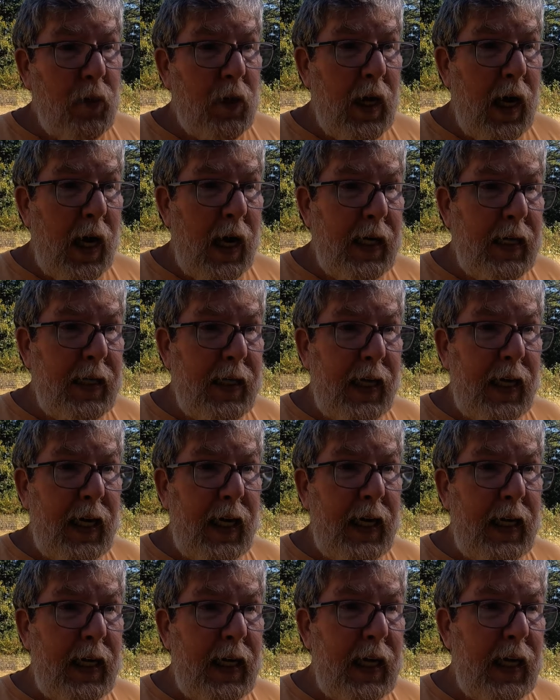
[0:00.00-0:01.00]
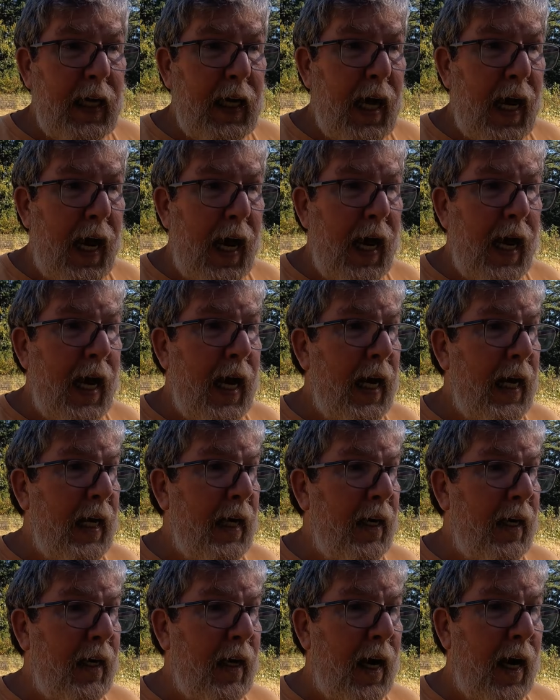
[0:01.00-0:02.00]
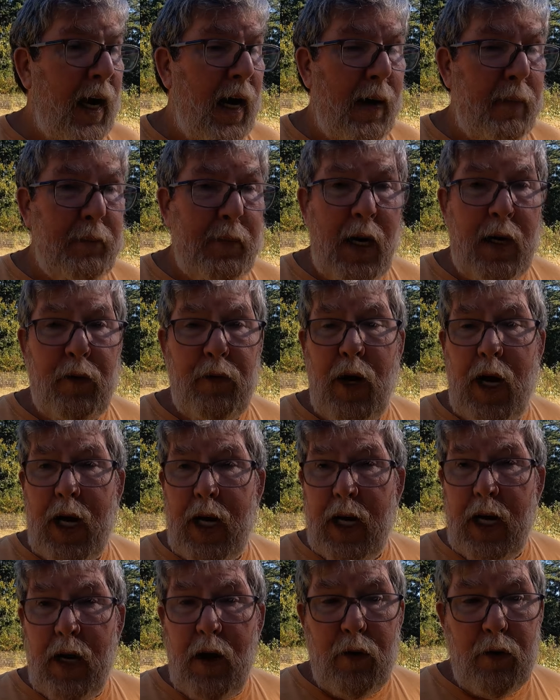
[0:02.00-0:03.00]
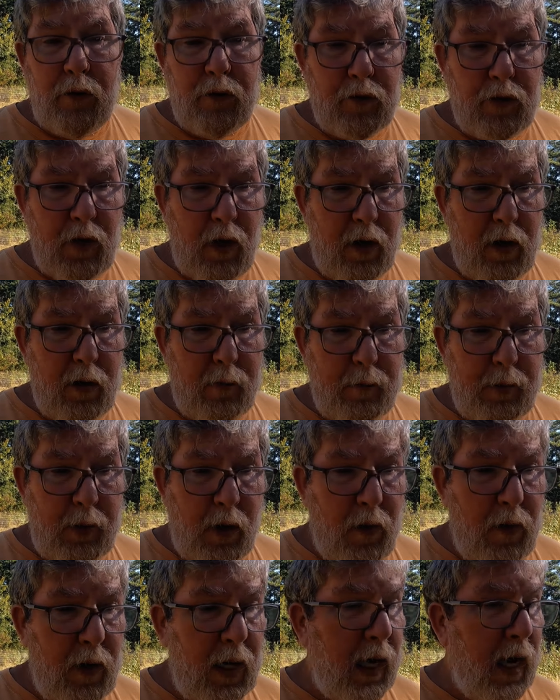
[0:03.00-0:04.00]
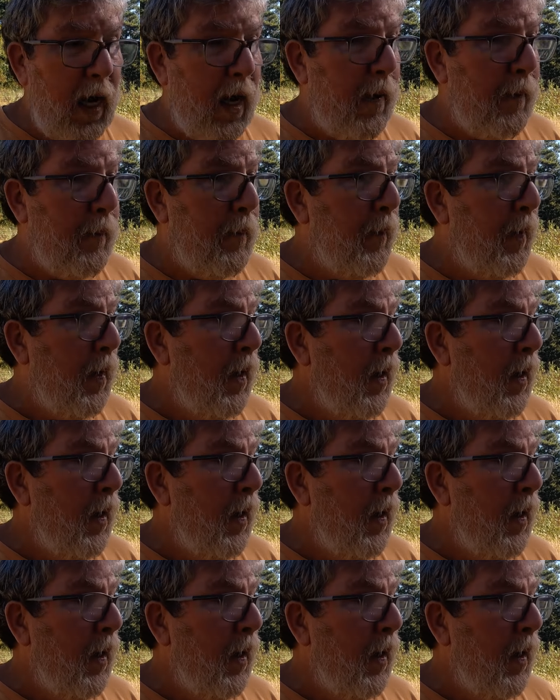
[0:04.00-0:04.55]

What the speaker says: what I did, and my radio started blowing up.